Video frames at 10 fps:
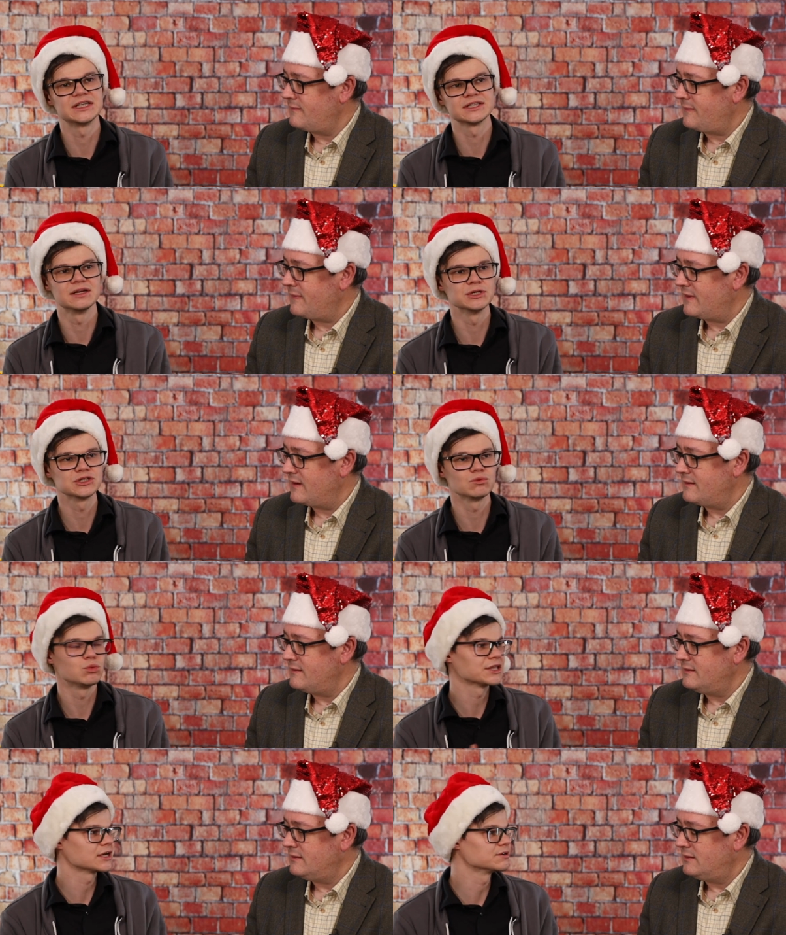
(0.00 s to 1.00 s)
Speaker 1: these limits of
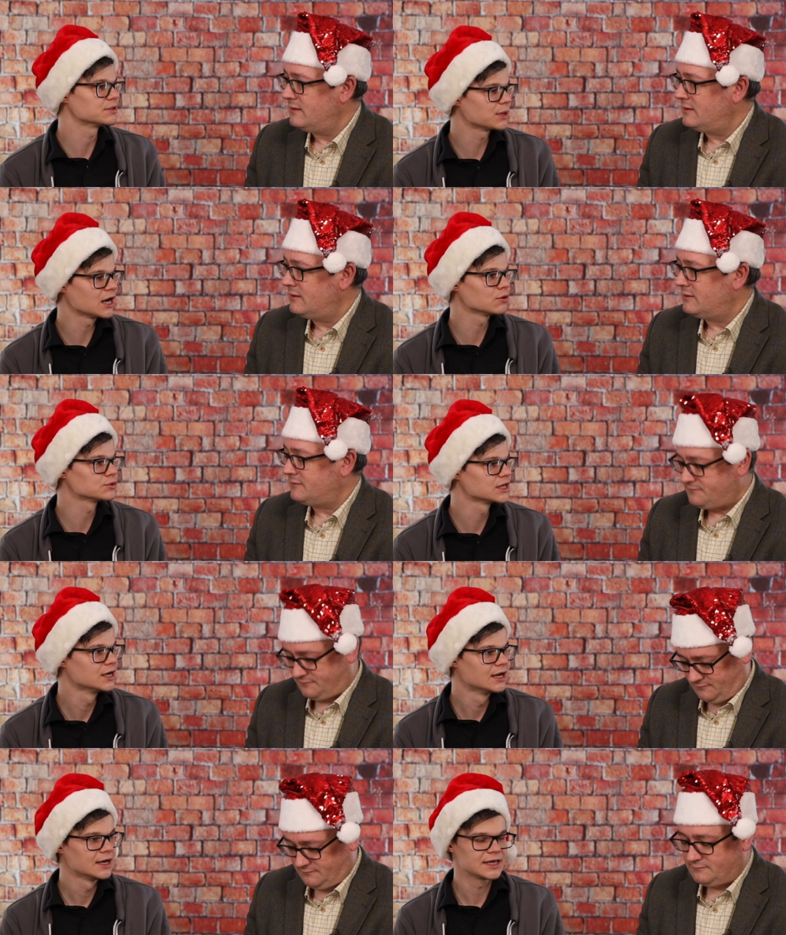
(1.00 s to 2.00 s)
100 pound.
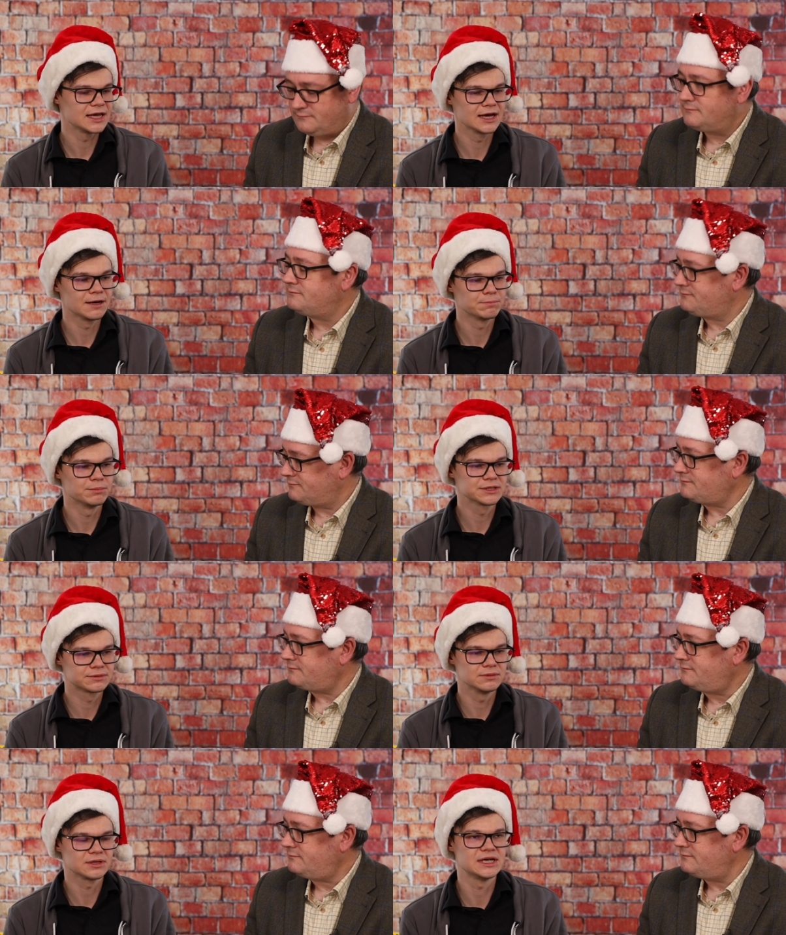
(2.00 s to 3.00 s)
Yeah, but
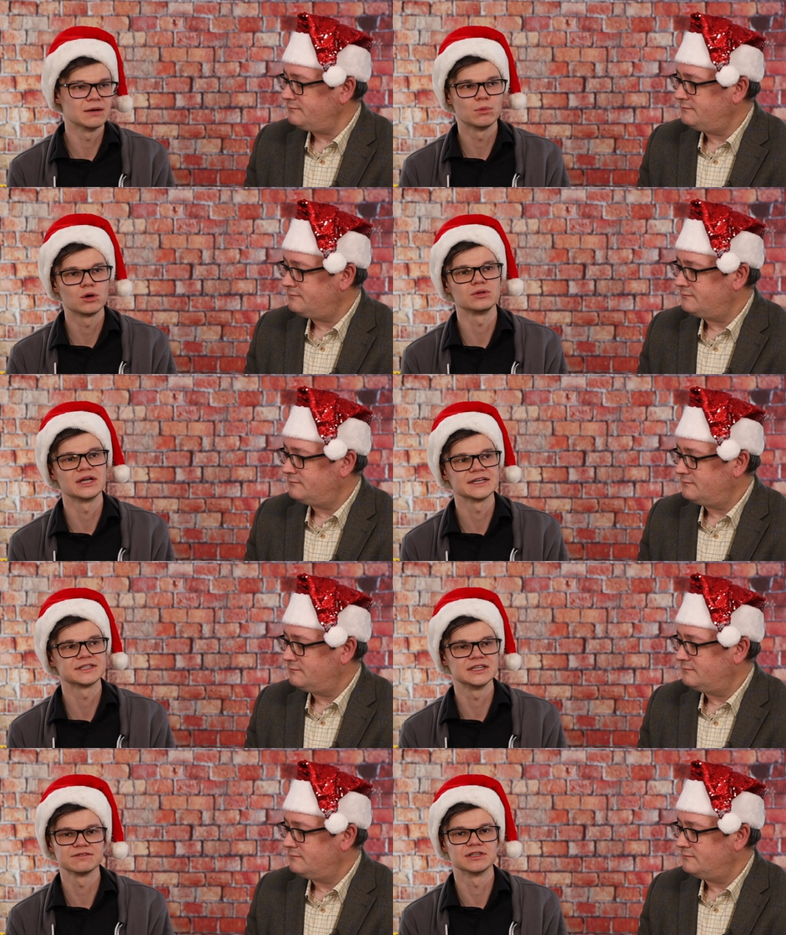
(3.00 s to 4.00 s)
yeah, more or less
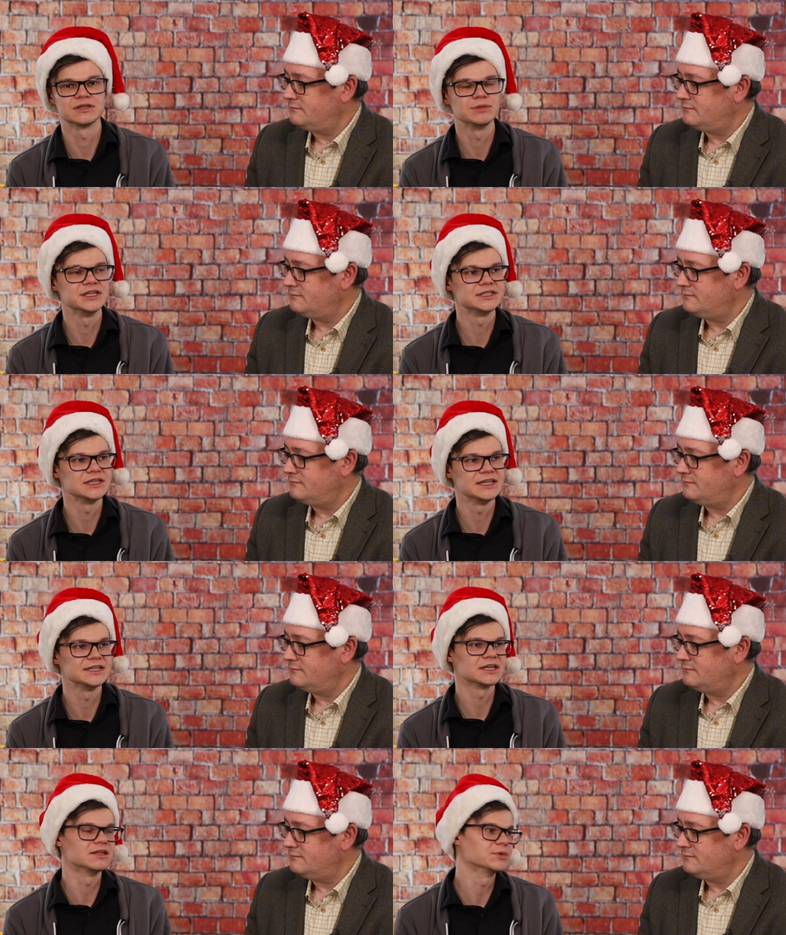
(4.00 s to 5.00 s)
this vulnerability
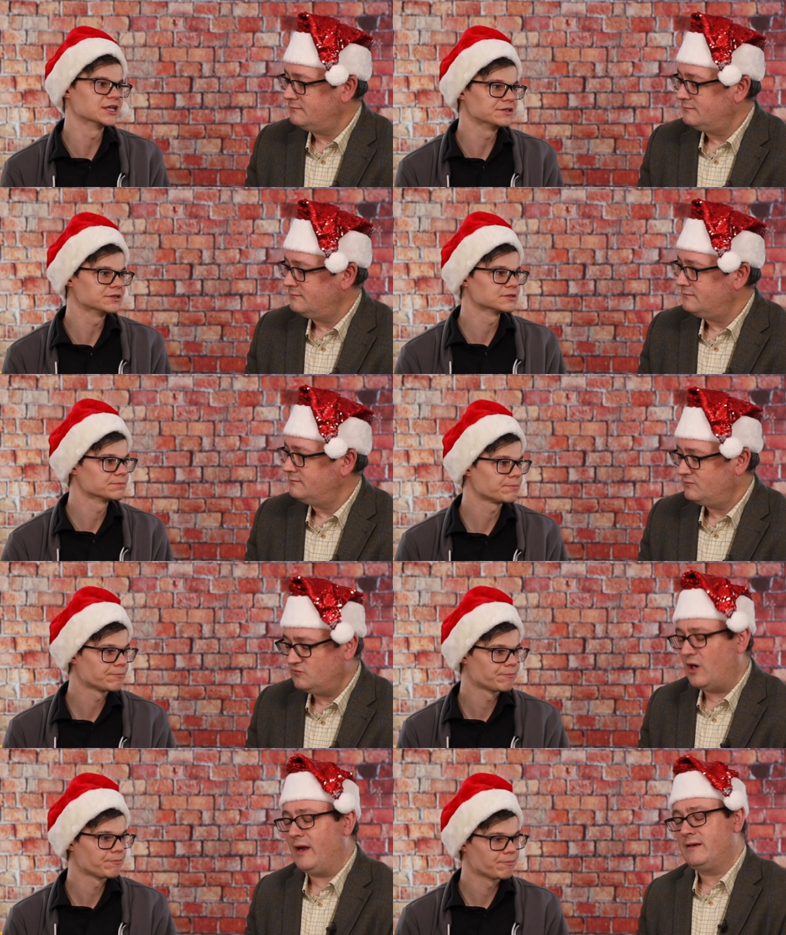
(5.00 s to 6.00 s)
is eliminated.
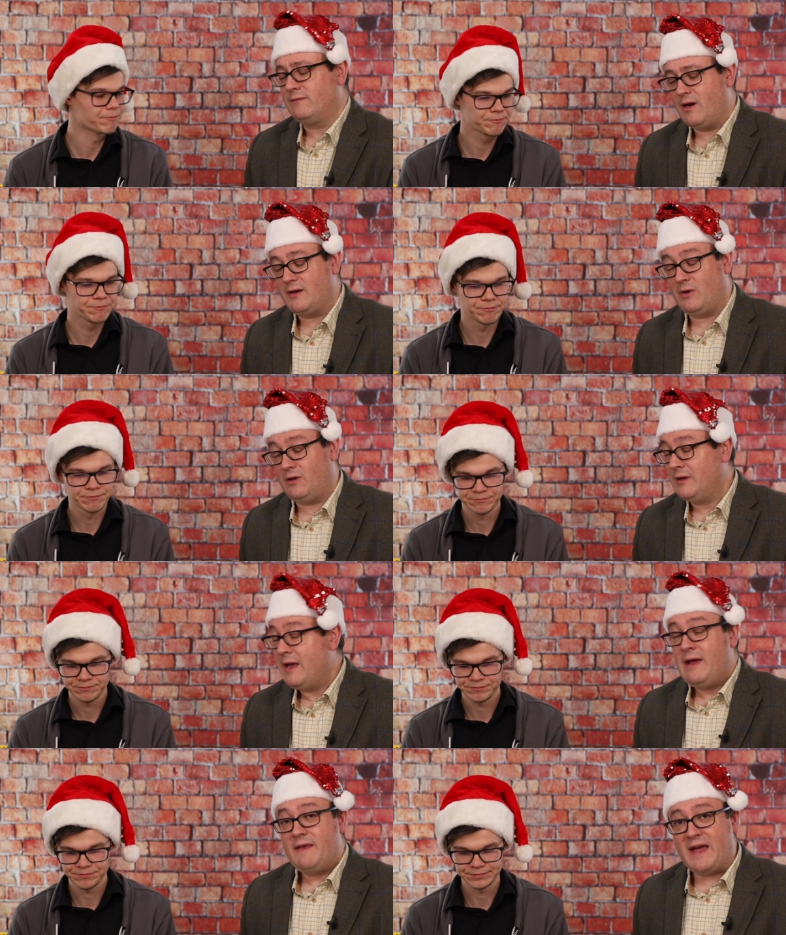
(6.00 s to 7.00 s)
Speaker 2: Right, right. Well,
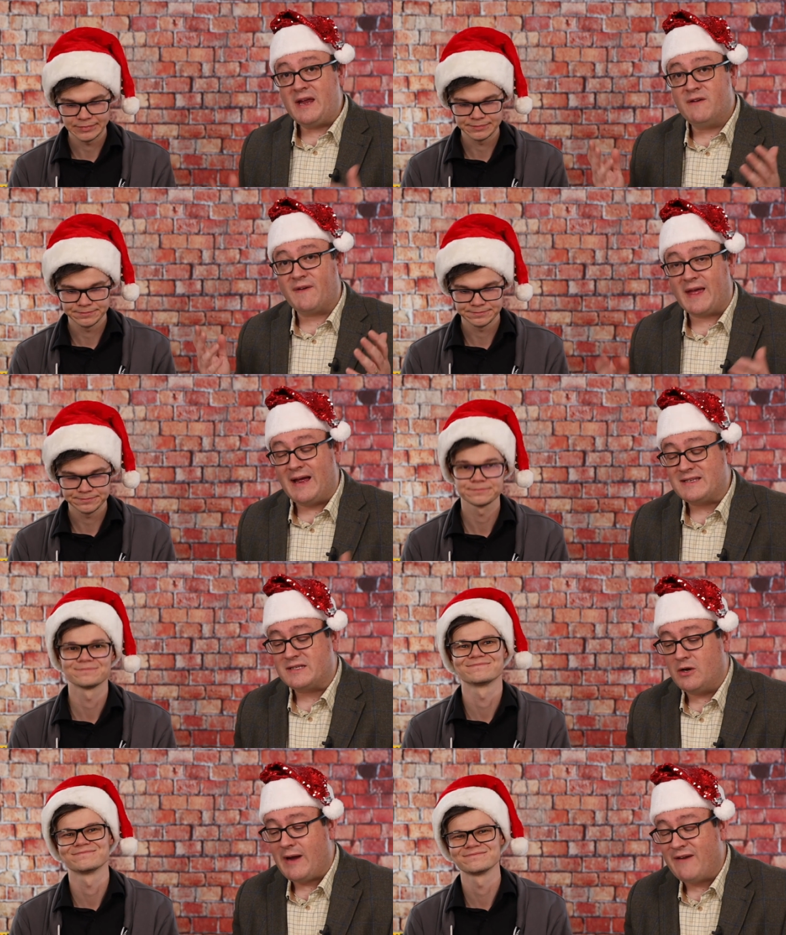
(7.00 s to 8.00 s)
thank you for that.
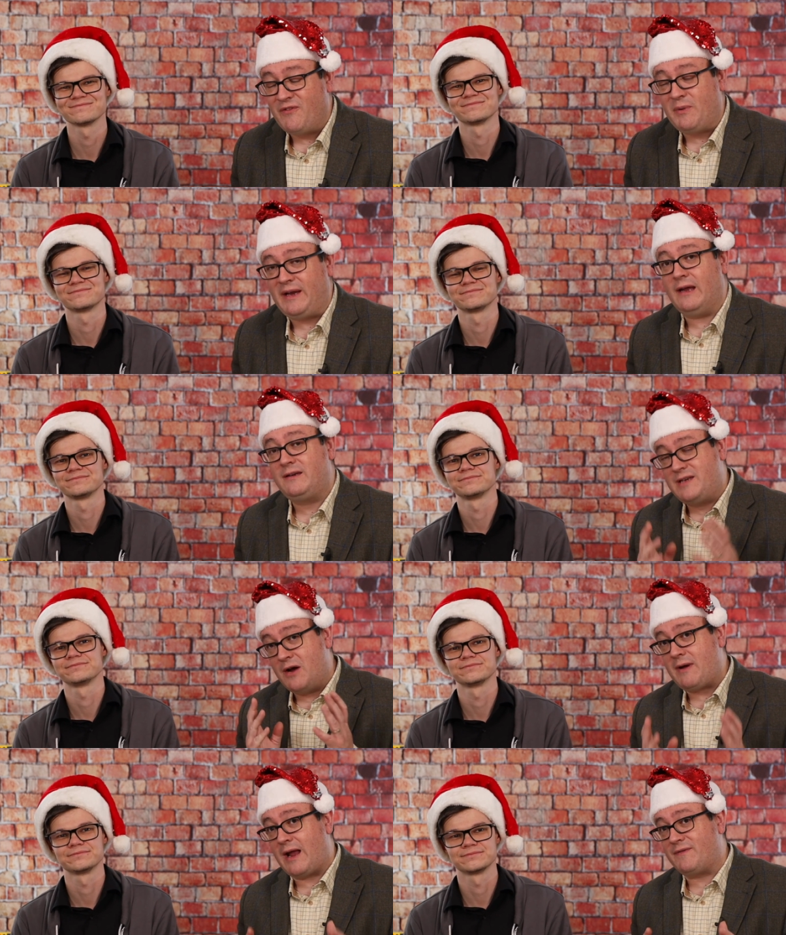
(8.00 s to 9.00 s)
So everybody
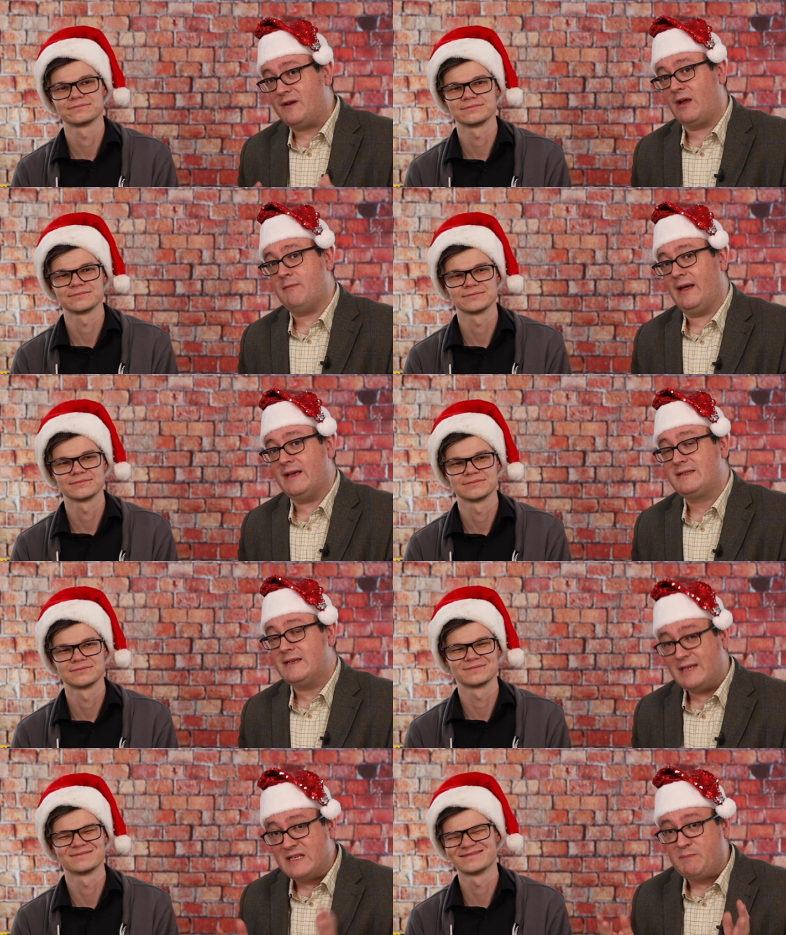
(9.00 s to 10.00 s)
don't have nightmares.
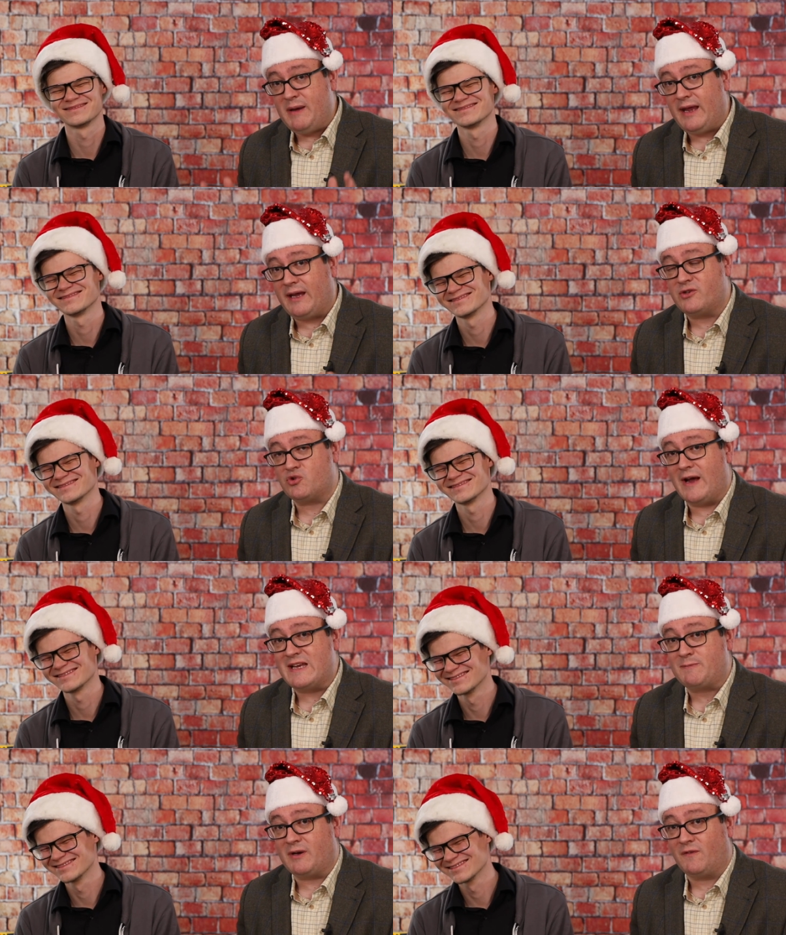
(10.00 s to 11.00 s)
This is being
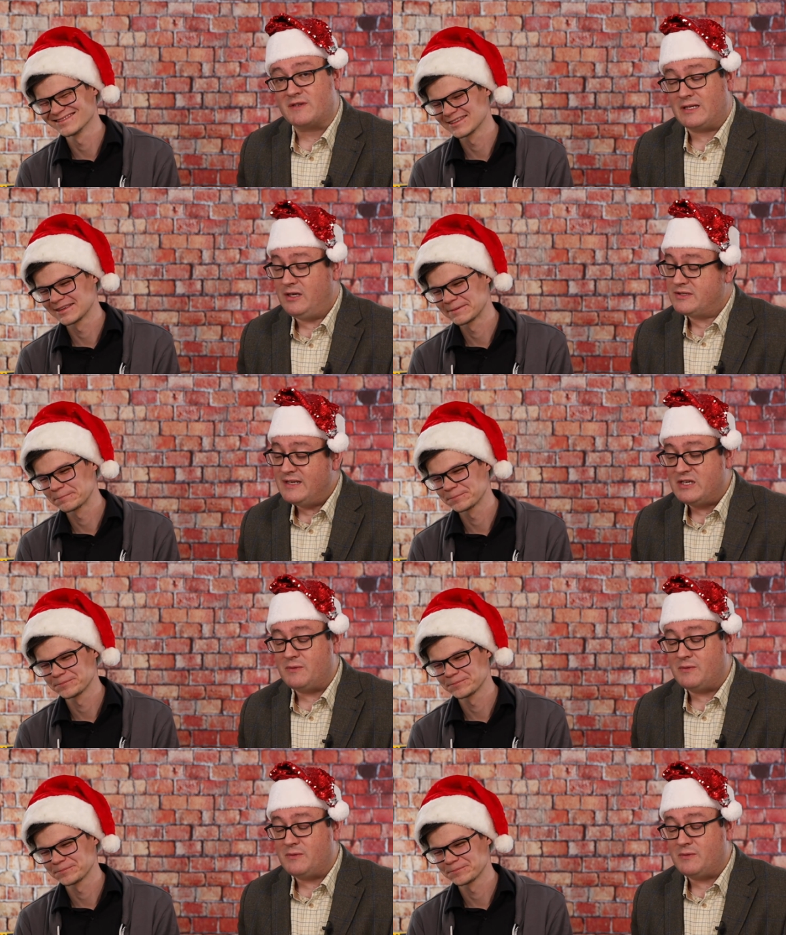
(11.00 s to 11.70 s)
addressed, but obviously you just need